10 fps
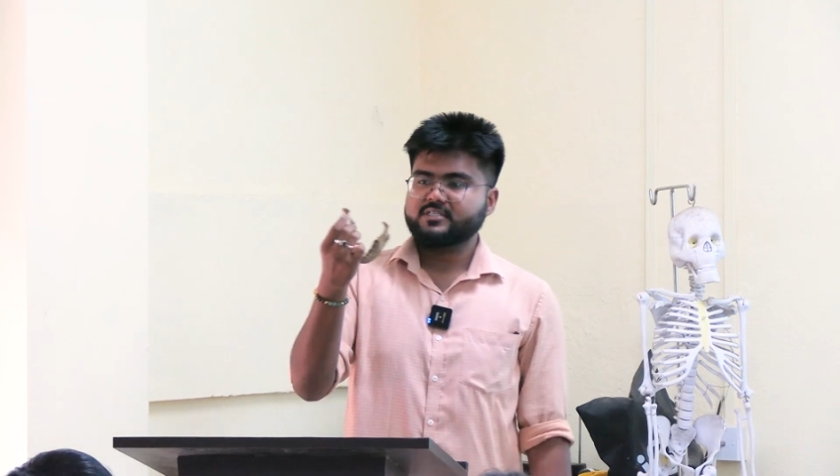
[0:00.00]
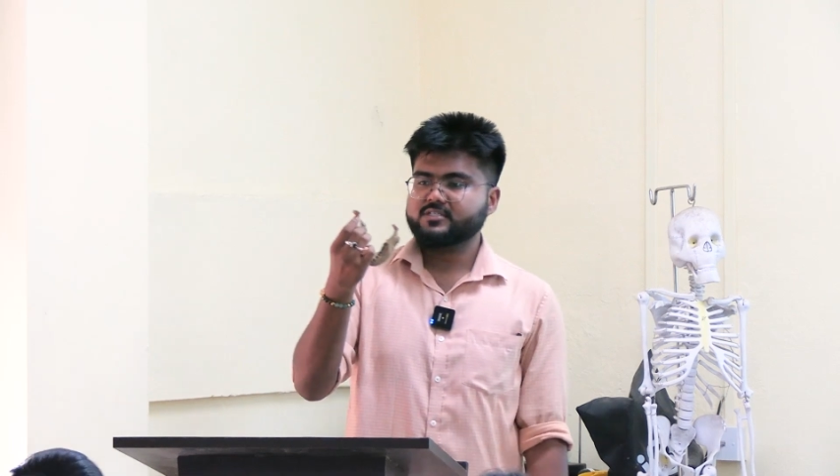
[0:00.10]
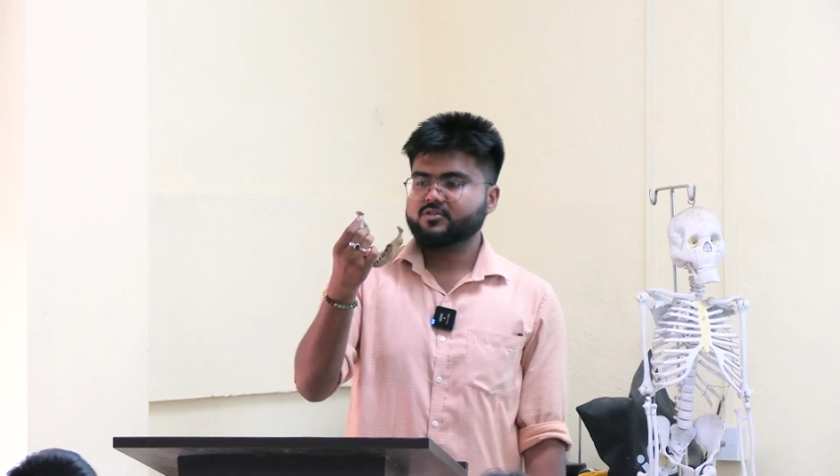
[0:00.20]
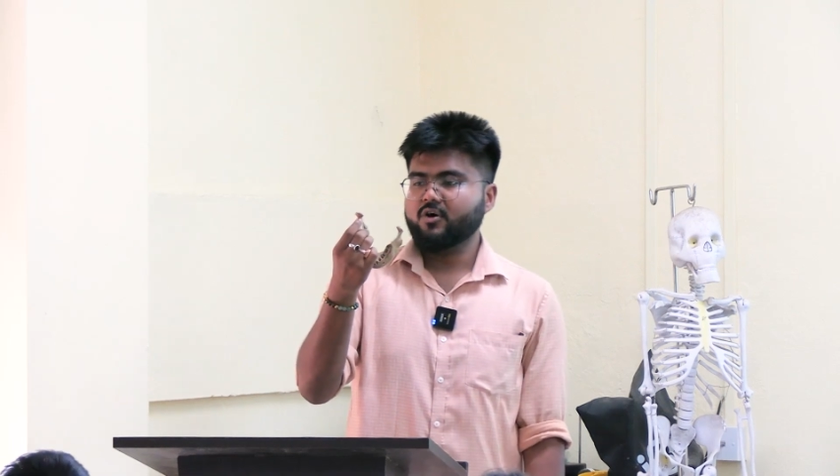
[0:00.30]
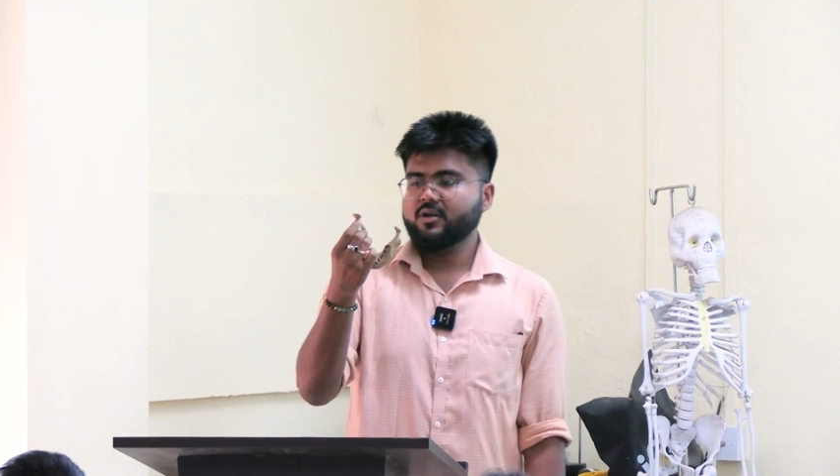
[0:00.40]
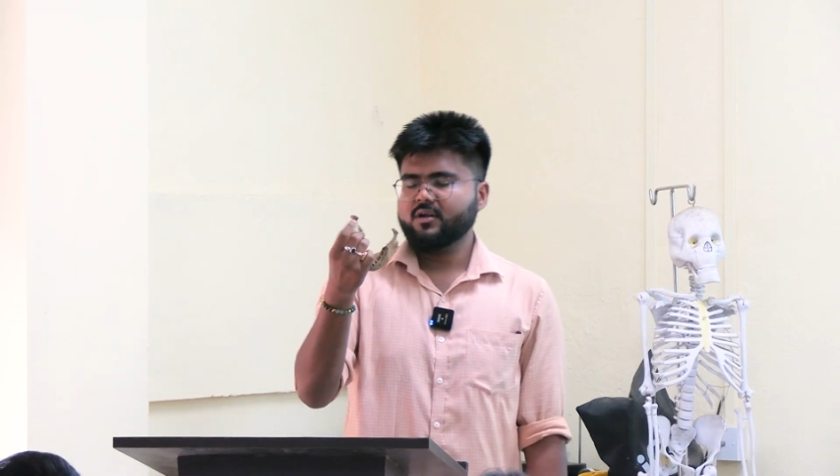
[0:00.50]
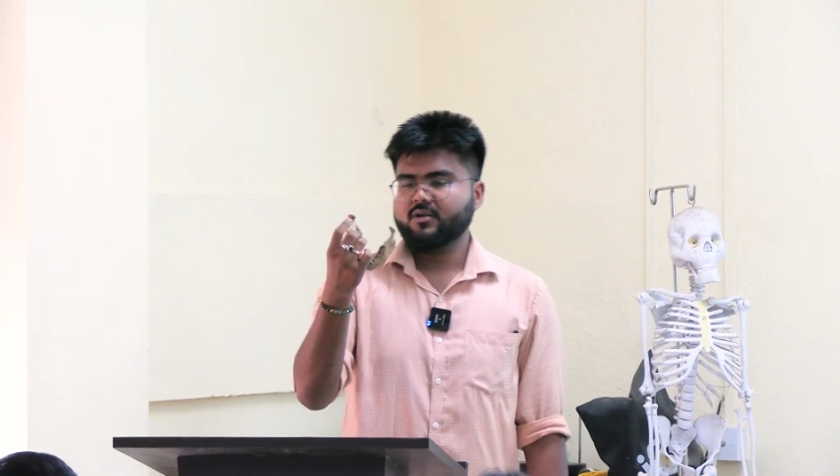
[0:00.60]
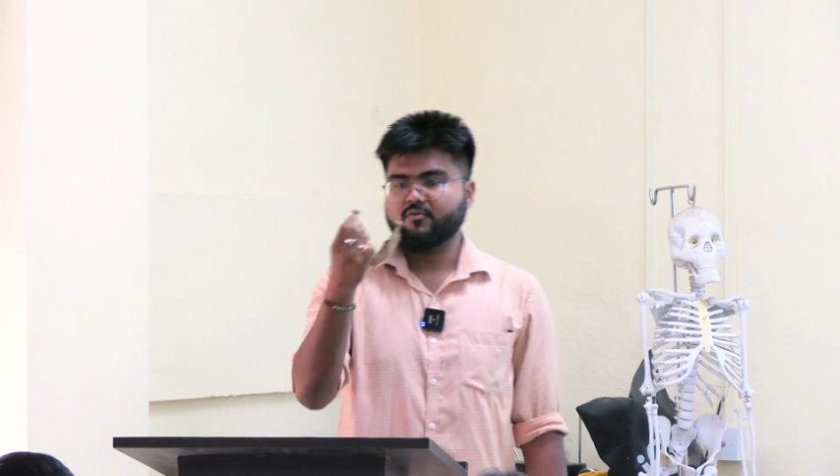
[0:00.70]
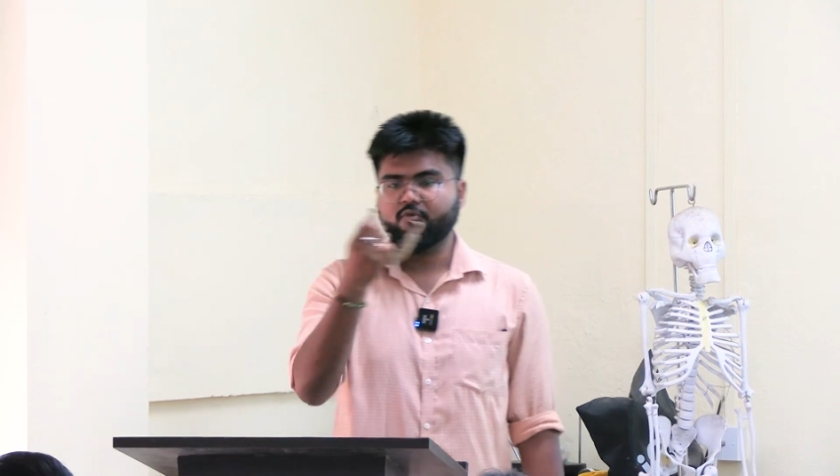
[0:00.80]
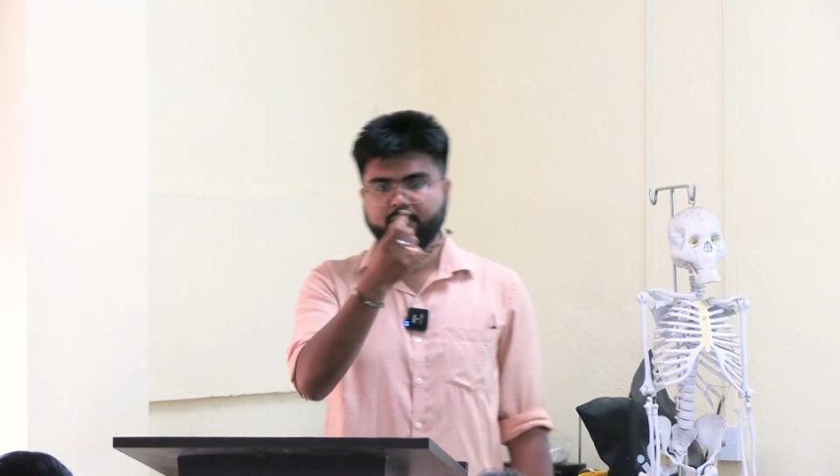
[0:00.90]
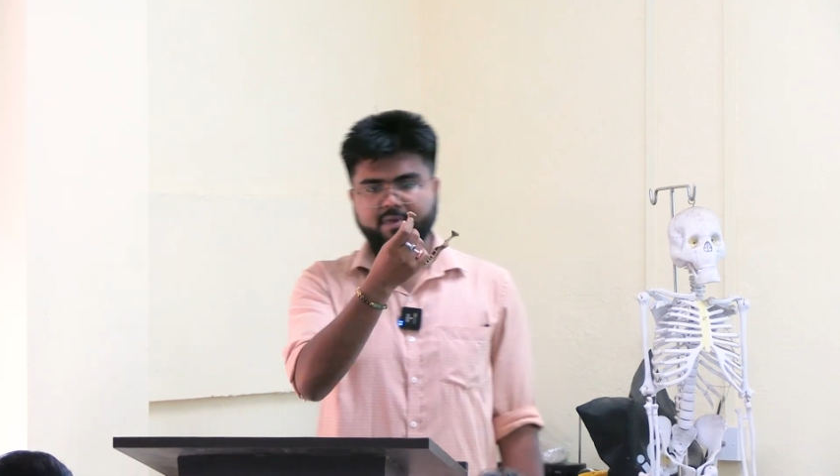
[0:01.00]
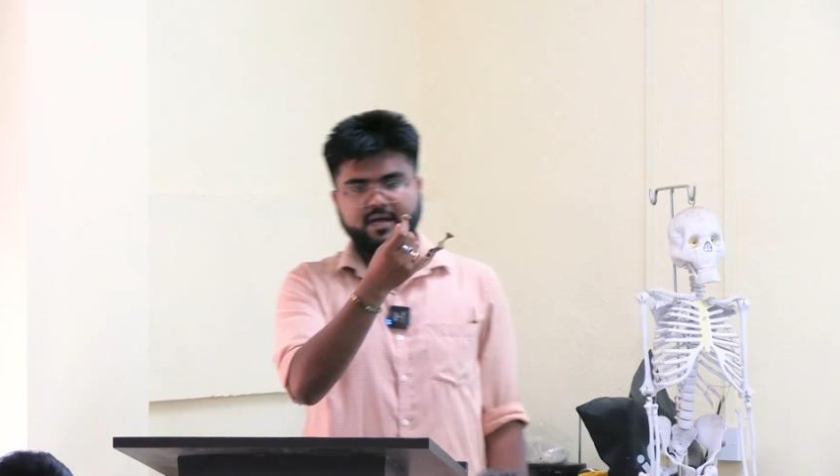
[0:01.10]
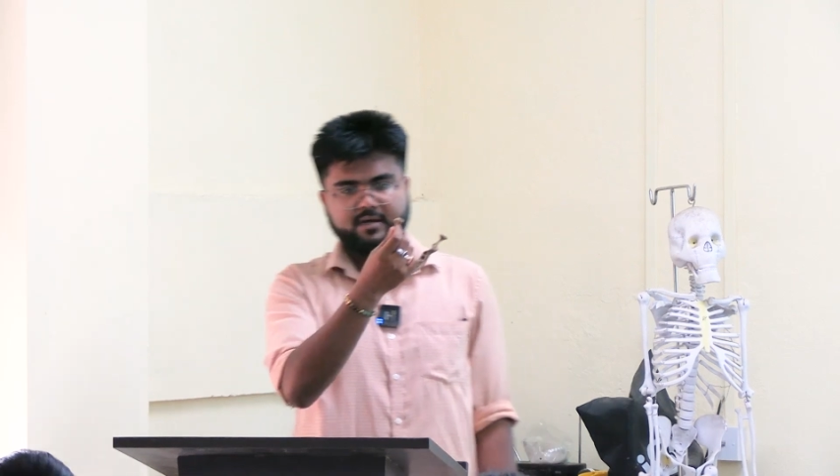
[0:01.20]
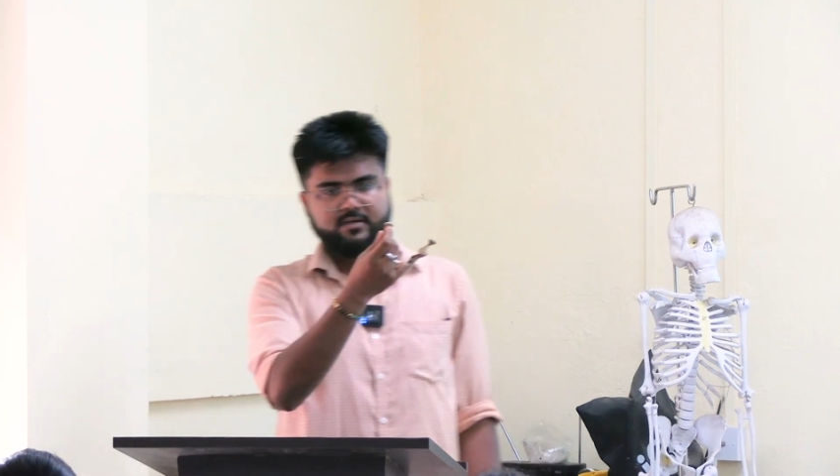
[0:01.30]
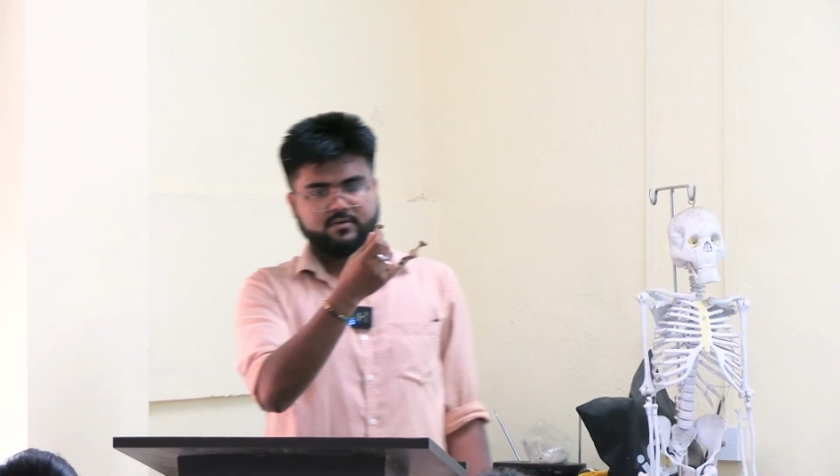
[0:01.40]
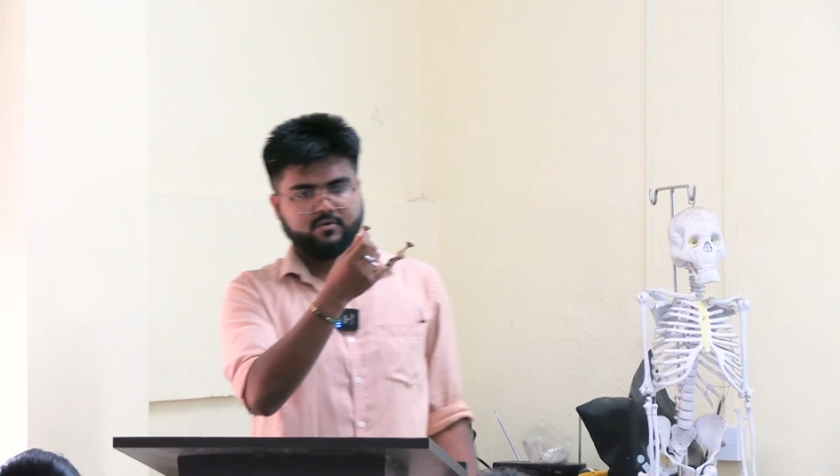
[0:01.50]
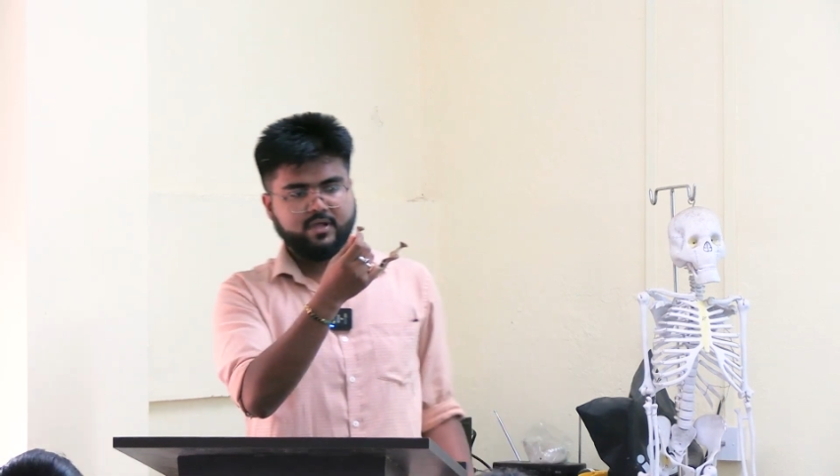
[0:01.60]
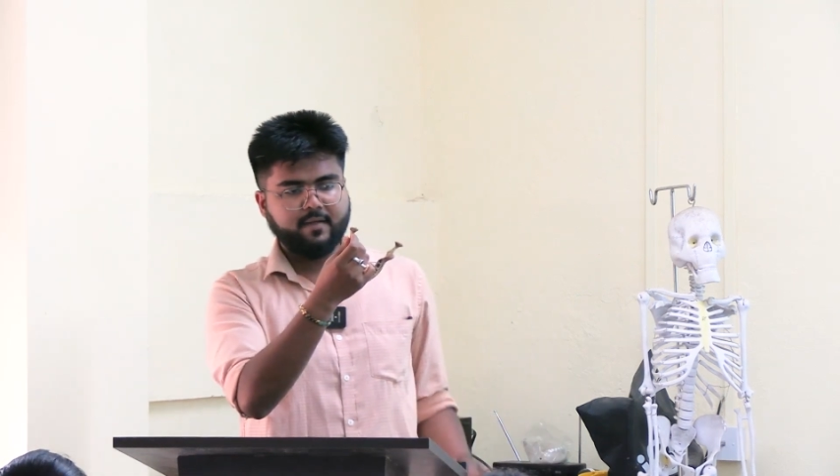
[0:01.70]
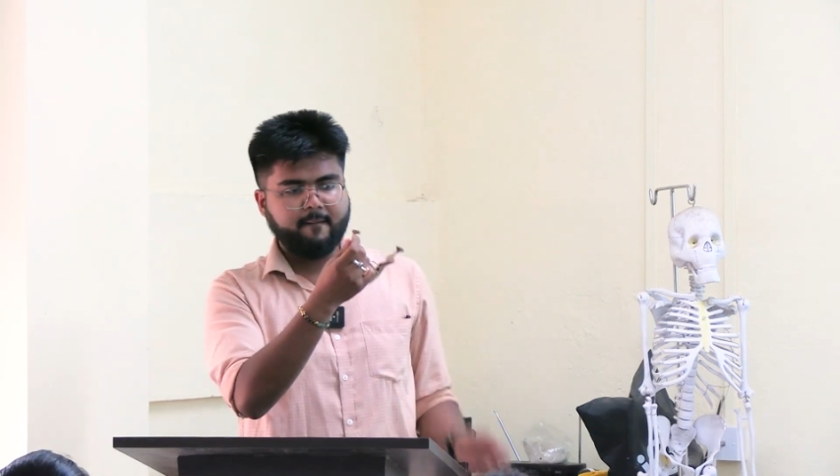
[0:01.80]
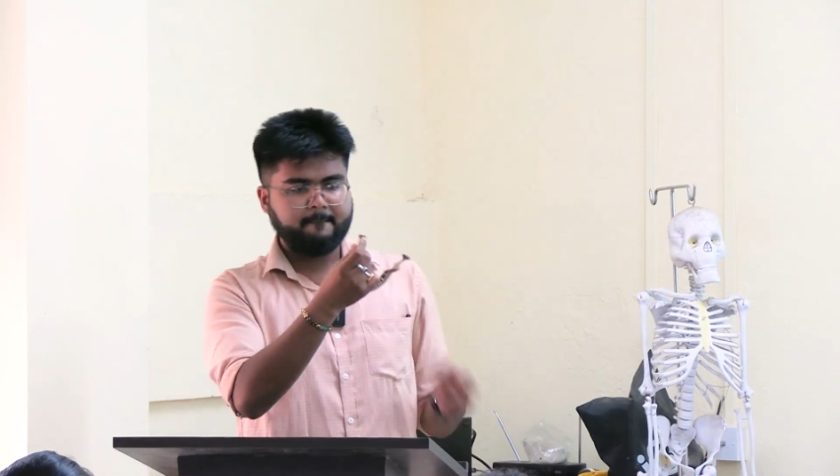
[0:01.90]
this is called phobia,
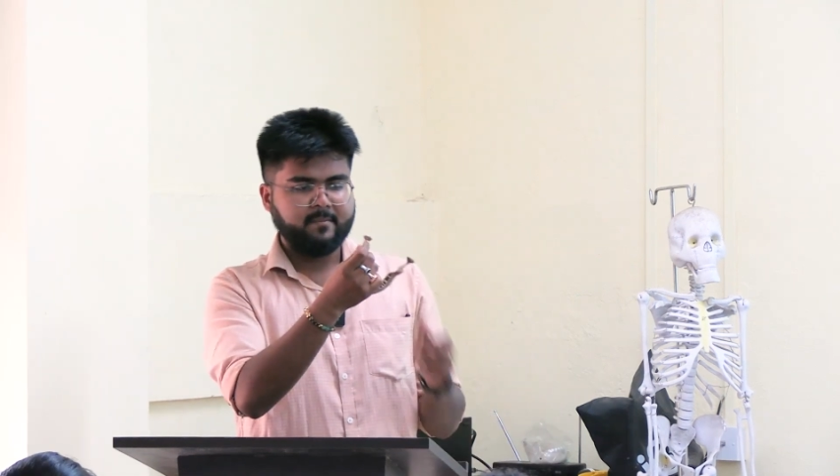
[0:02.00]
okay,